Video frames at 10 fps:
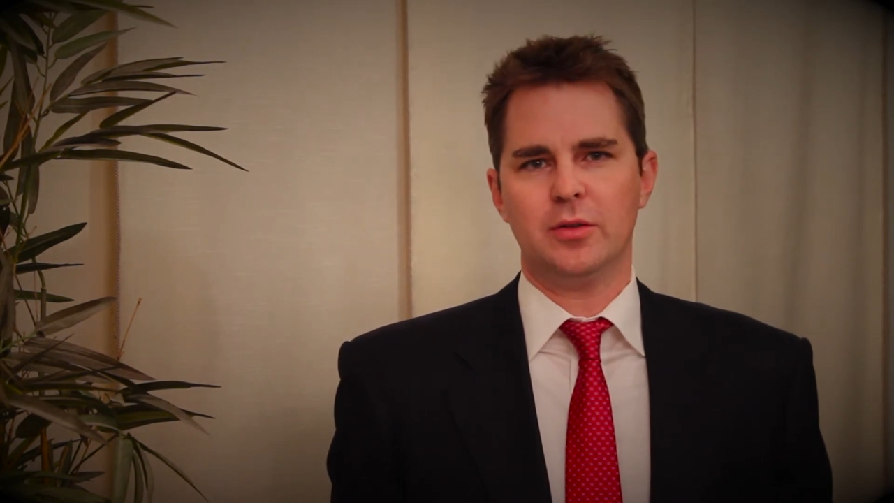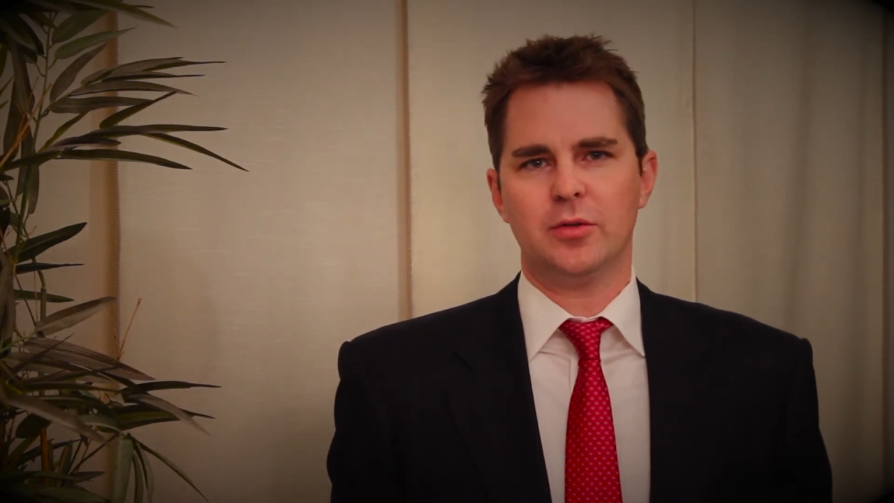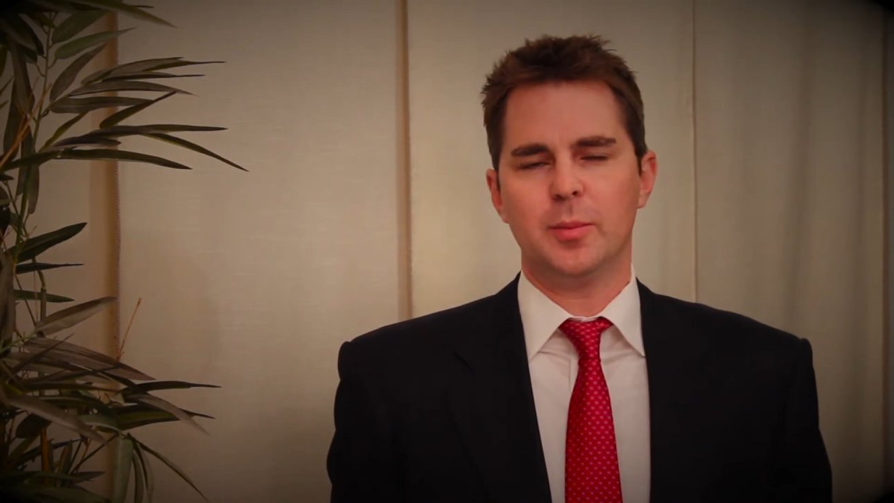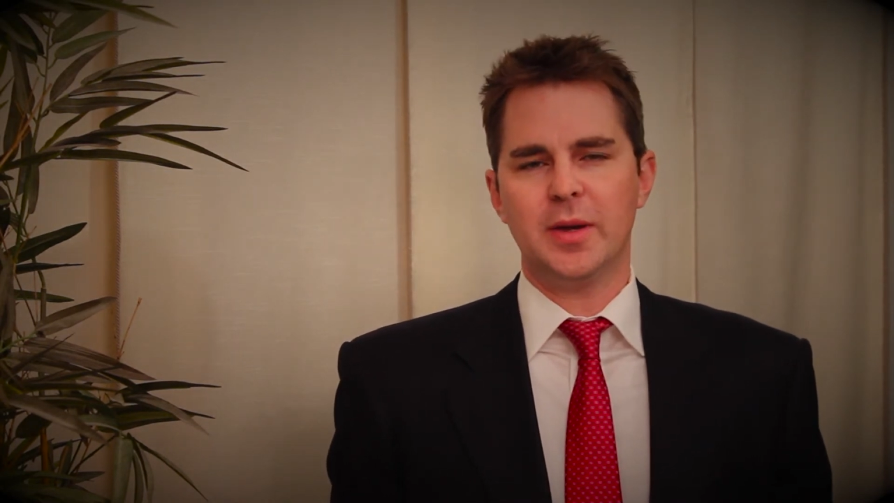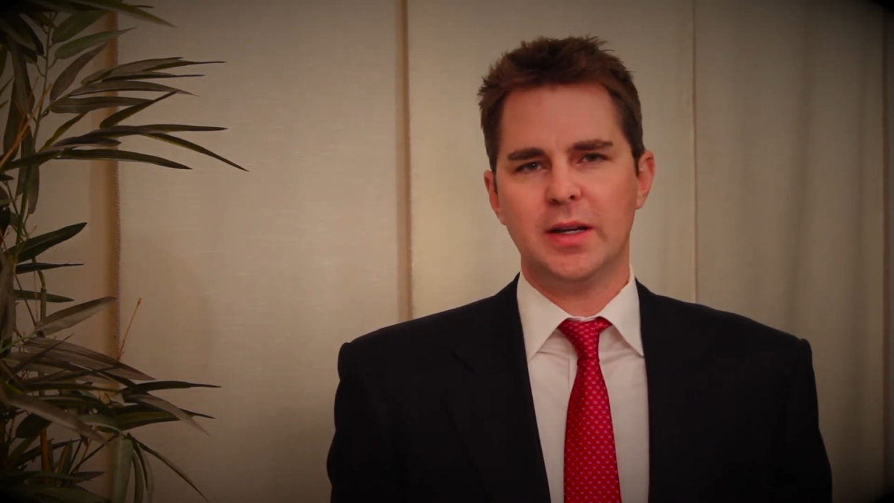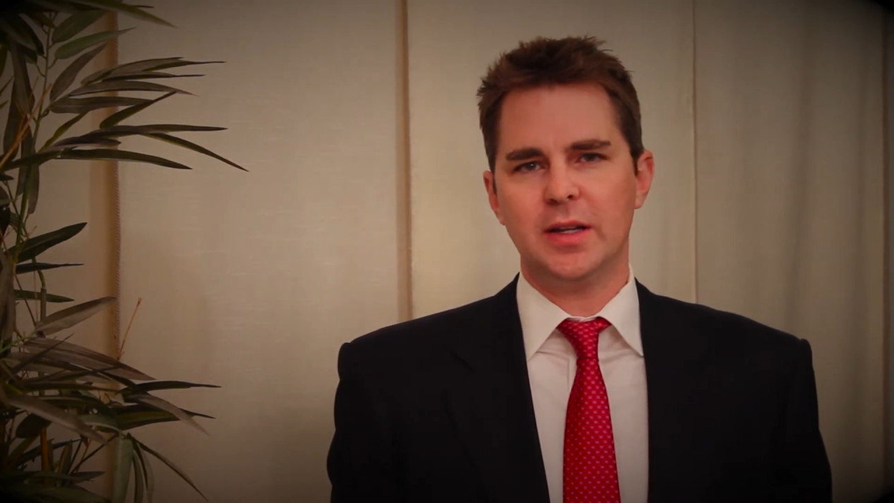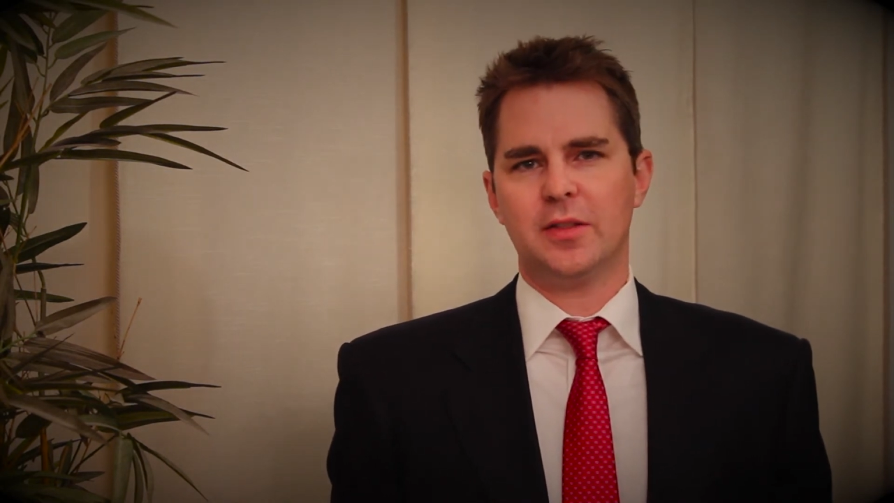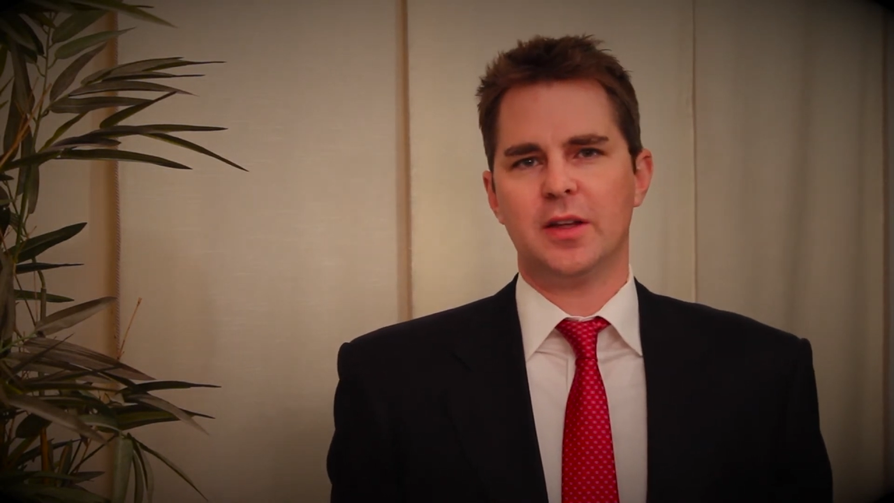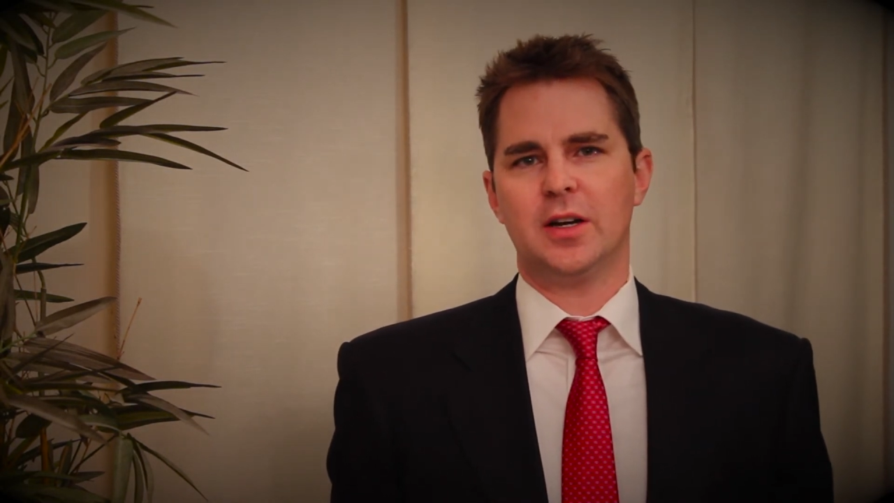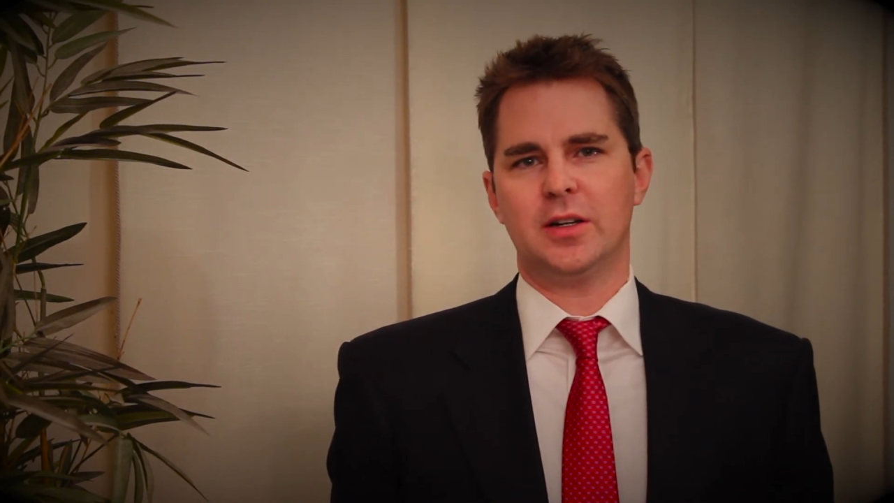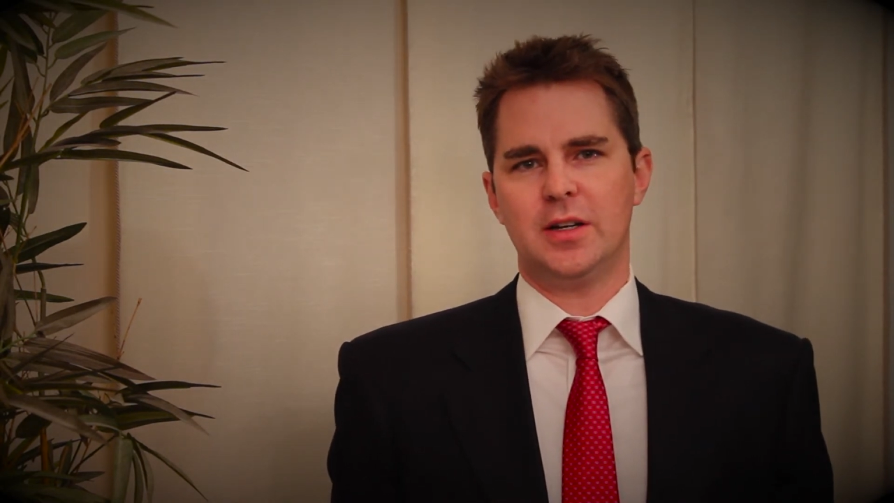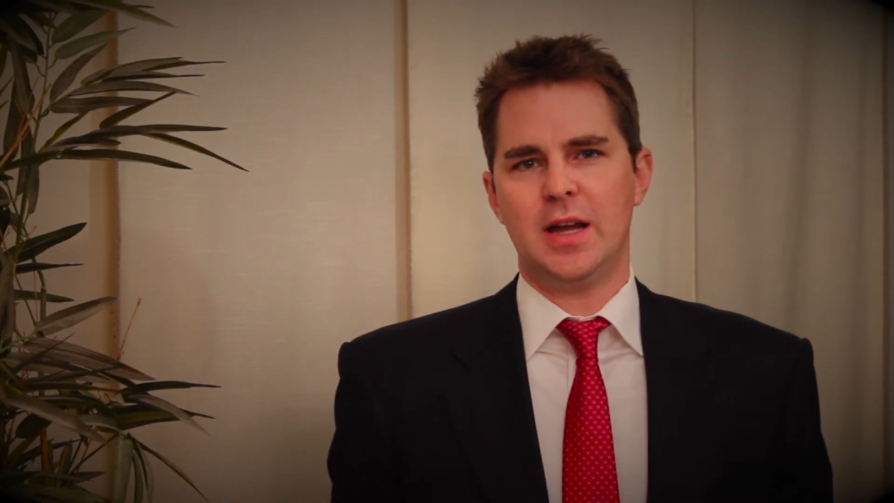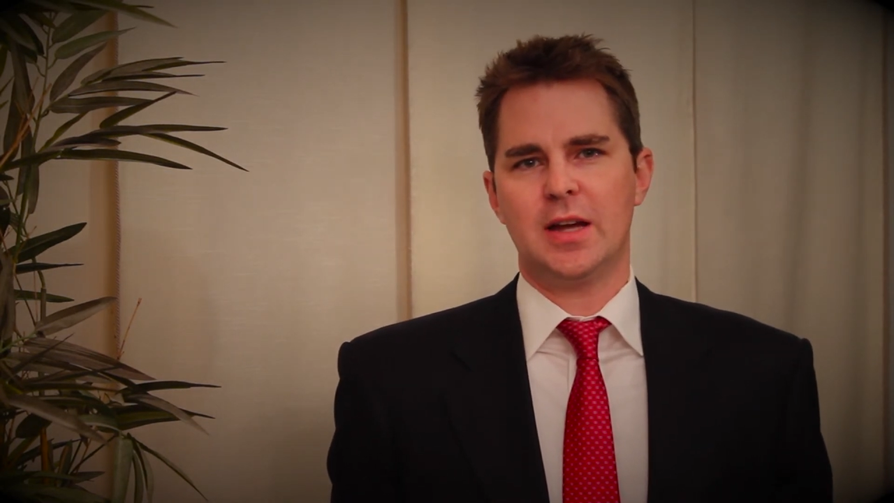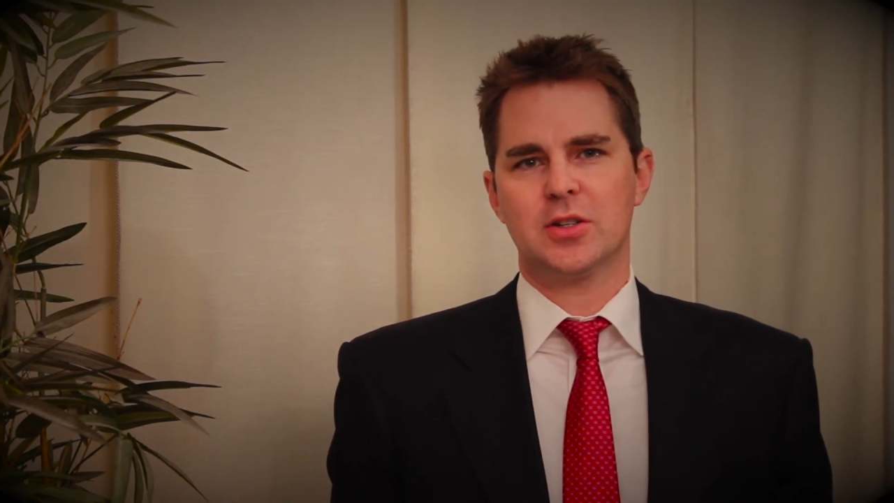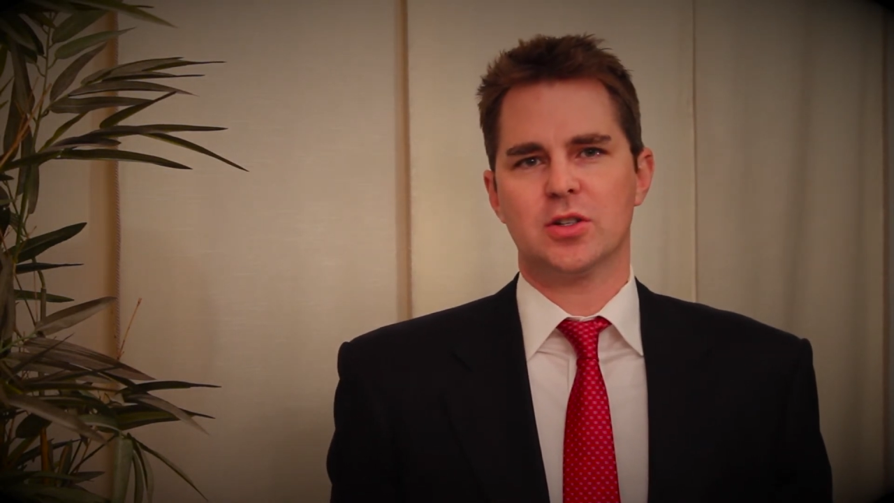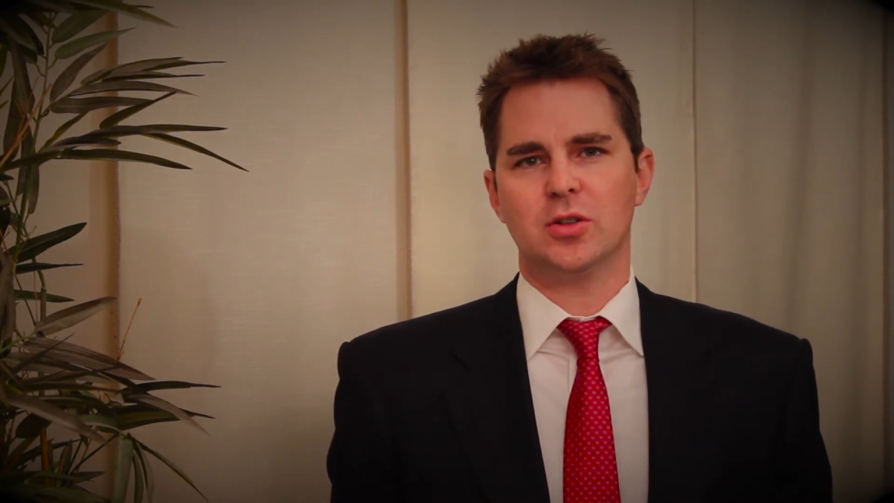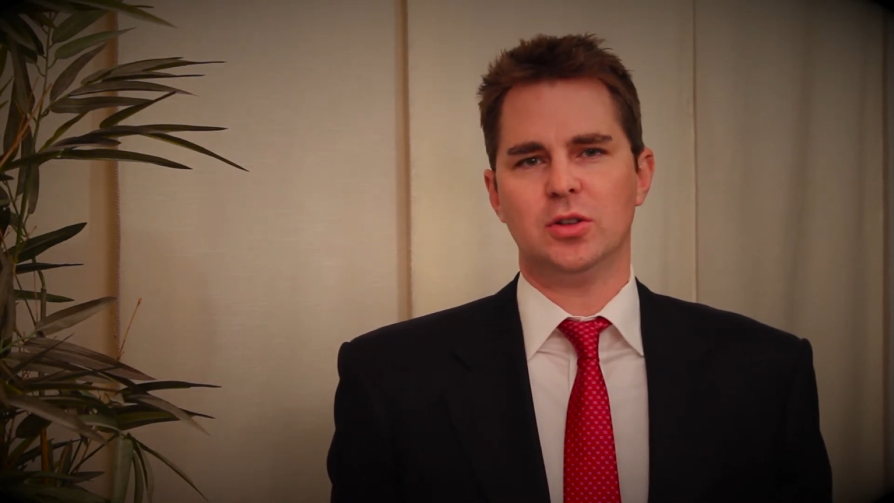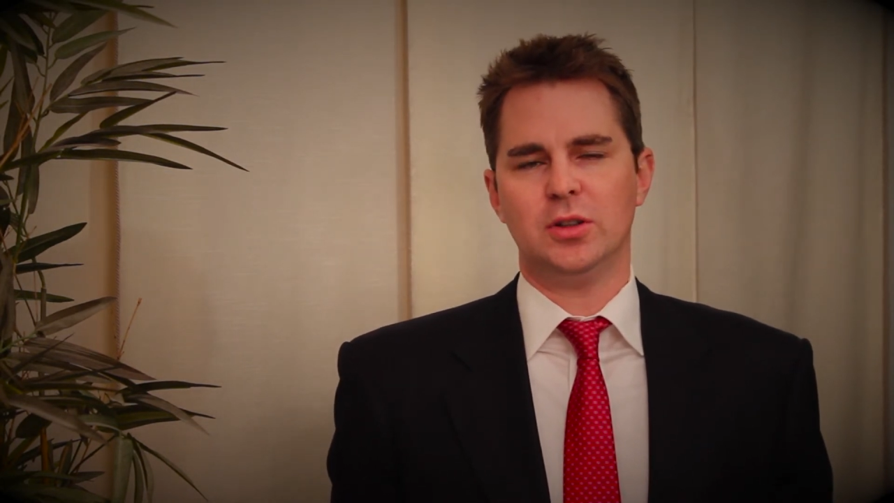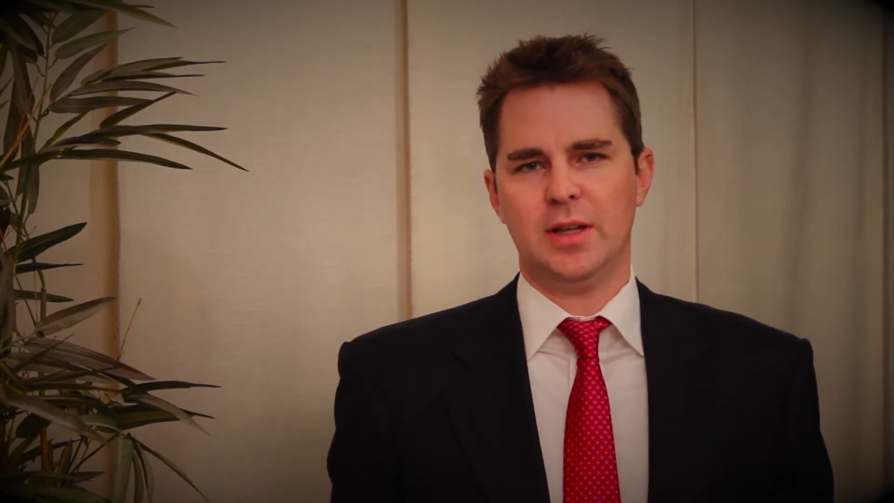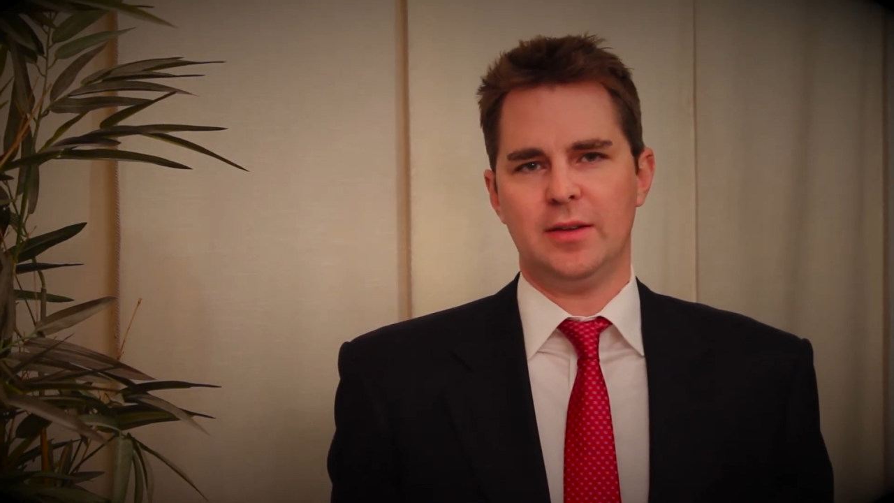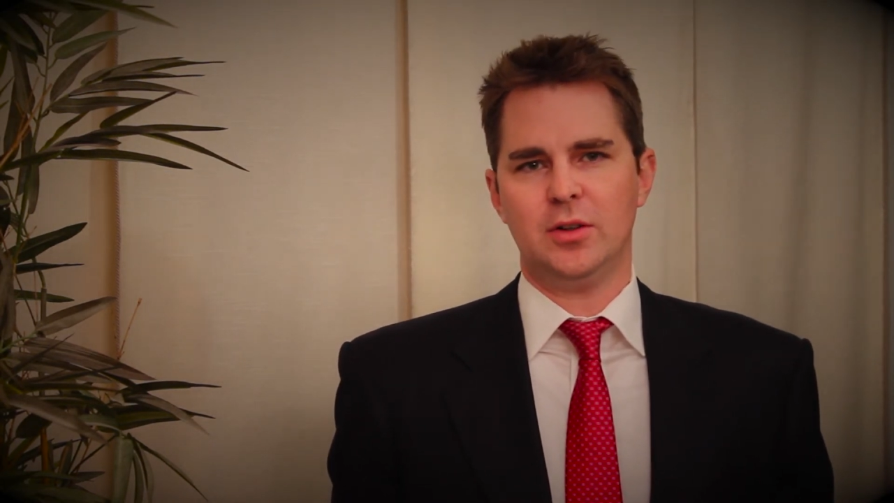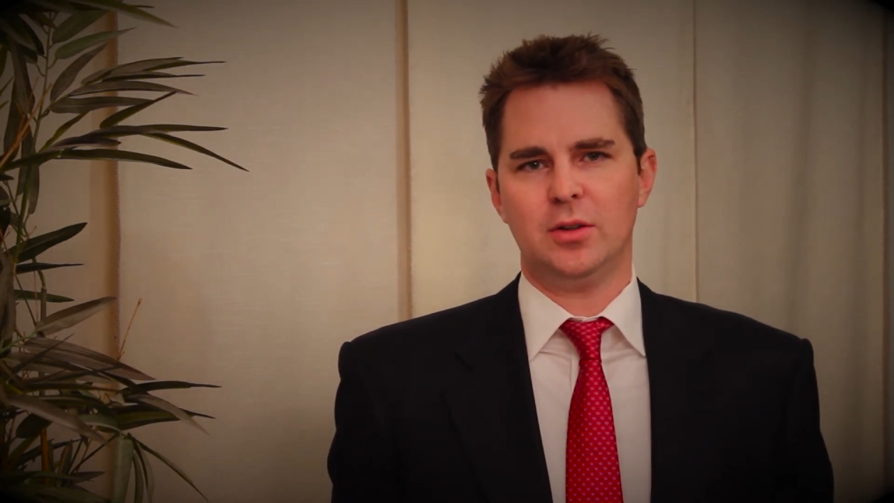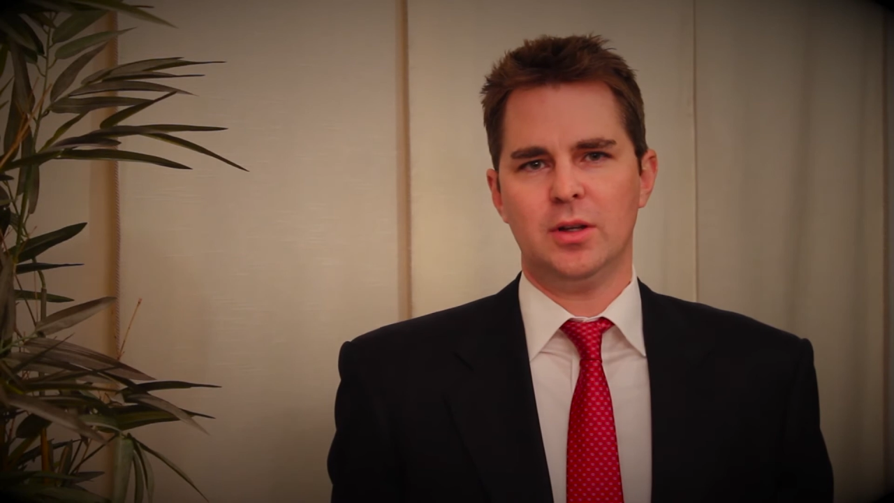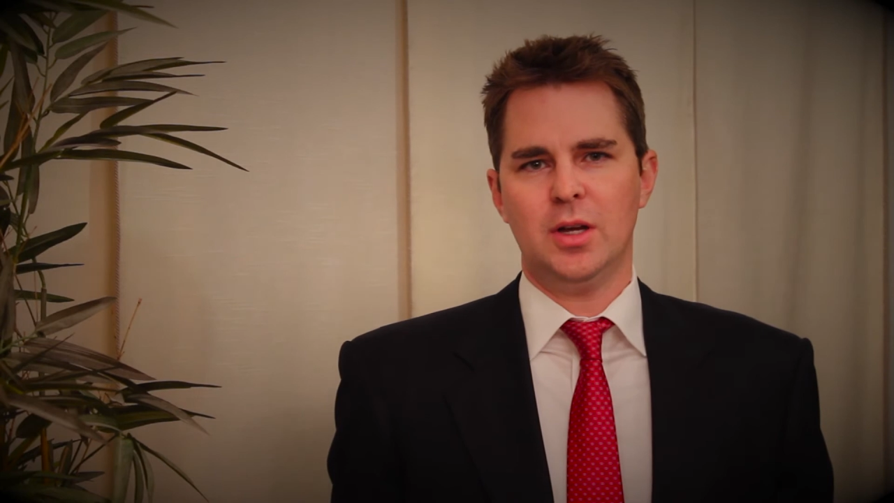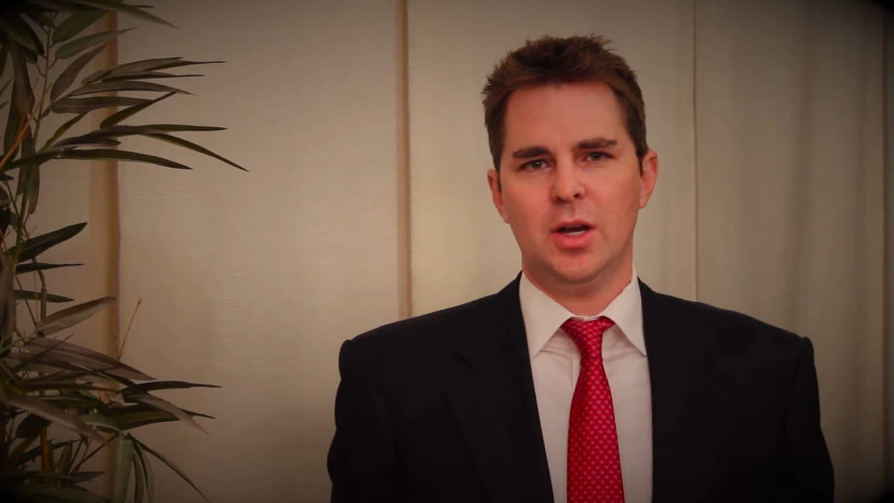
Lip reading: from anything on a national level.